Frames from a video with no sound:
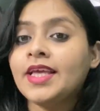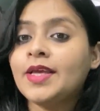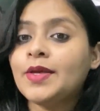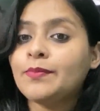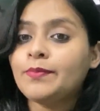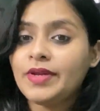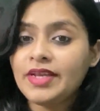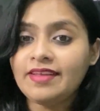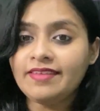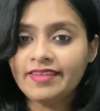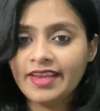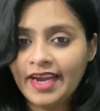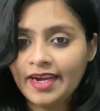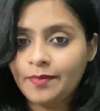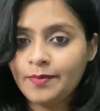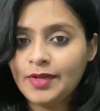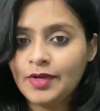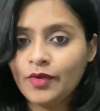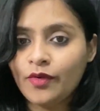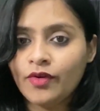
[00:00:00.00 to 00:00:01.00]
please
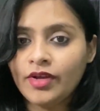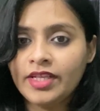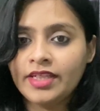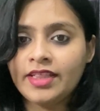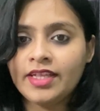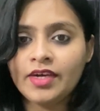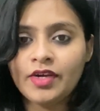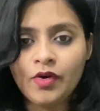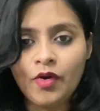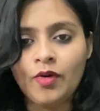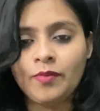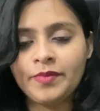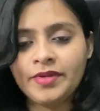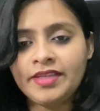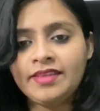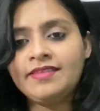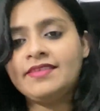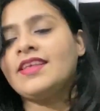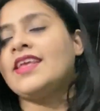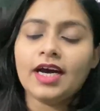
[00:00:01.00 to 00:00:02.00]
let me know in the
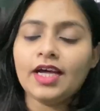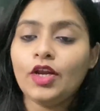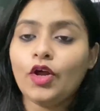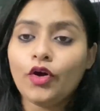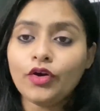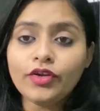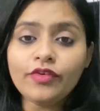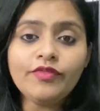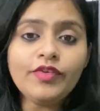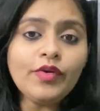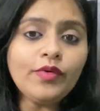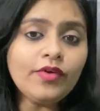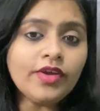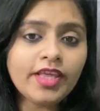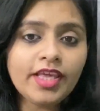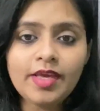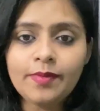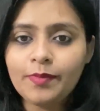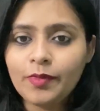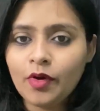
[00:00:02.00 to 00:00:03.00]
comments. A lot of you
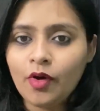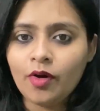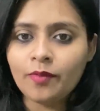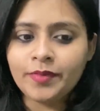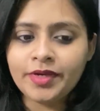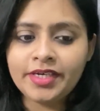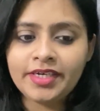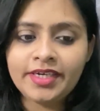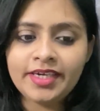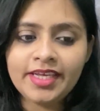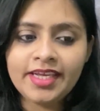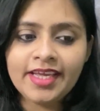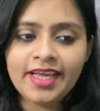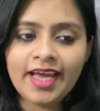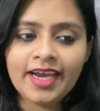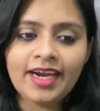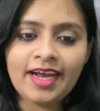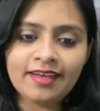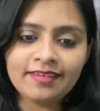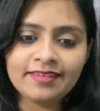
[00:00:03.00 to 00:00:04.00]
keep commenting
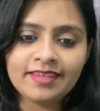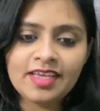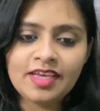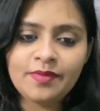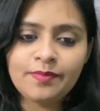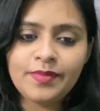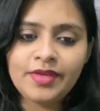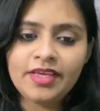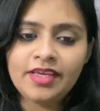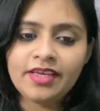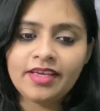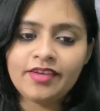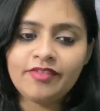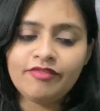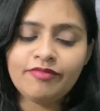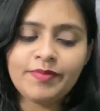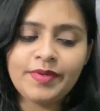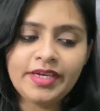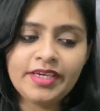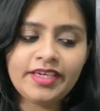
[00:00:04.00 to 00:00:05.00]
and asking me
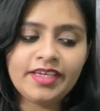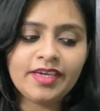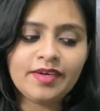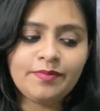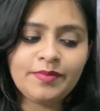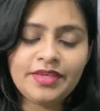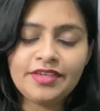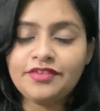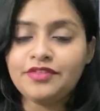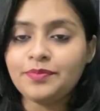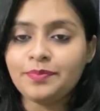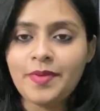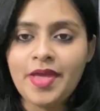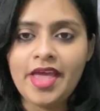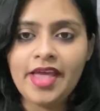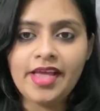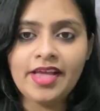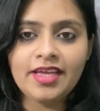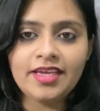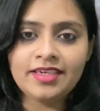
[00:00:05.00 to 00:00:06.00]
if Medium is
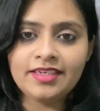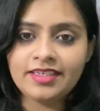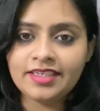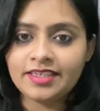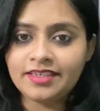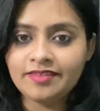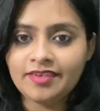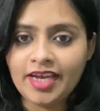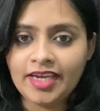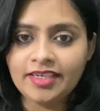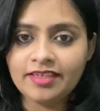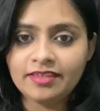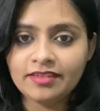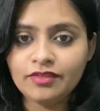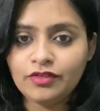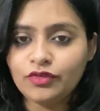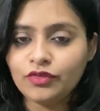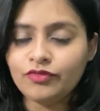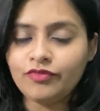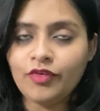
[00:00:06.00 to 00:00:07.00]
paying Indian
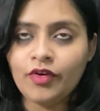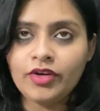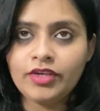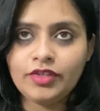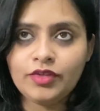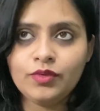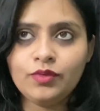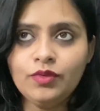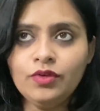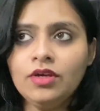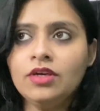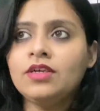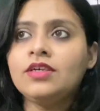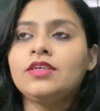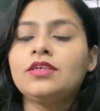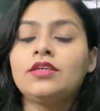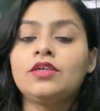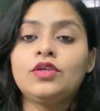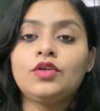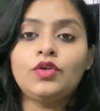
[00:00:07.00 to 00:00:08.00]
writers. So for you,
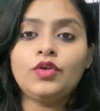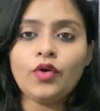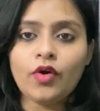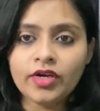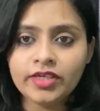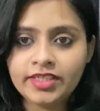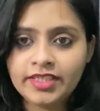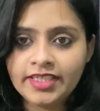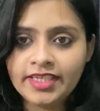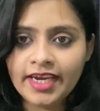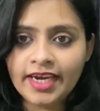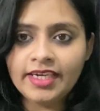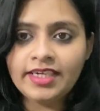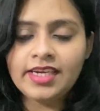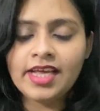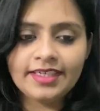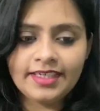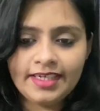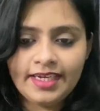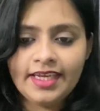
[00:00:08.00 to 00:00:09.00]
not
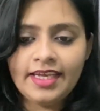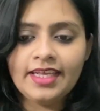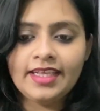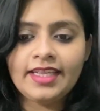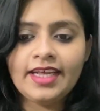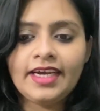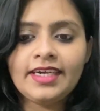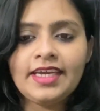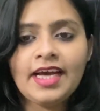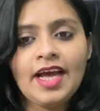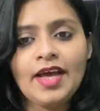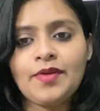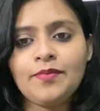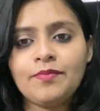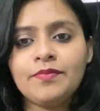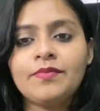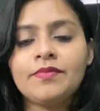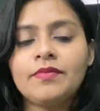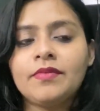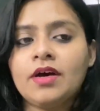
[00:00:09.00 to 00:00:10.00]
yet. The day that I'm